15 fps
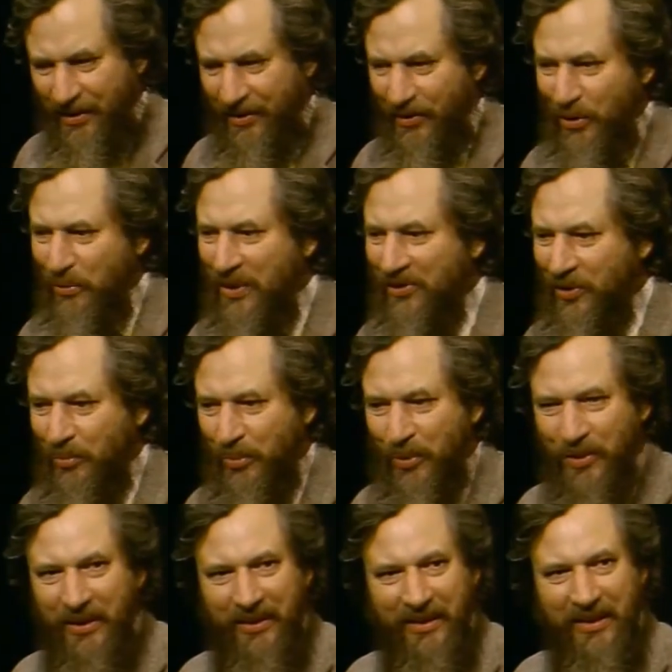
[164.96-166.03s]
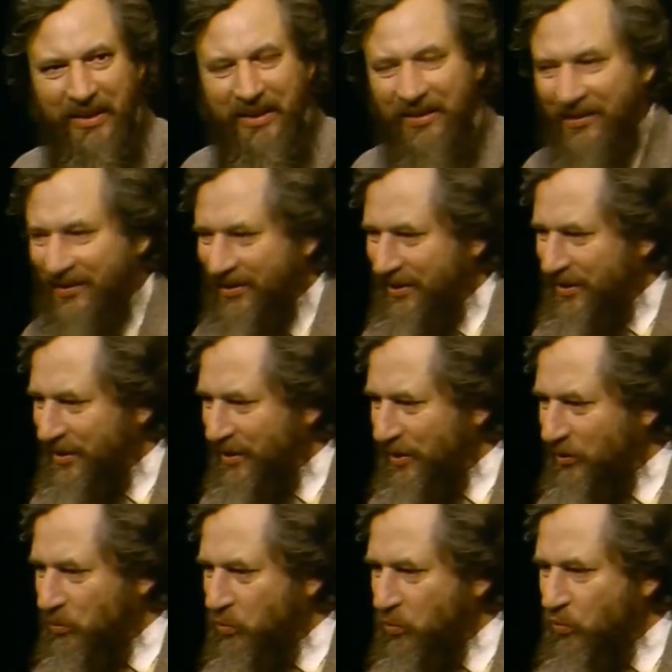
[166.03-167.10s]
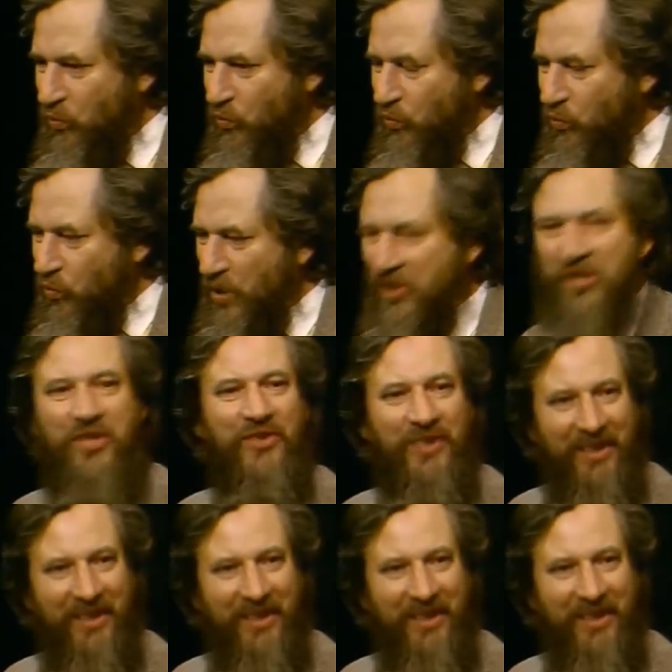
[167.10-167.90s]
only supported in his wishes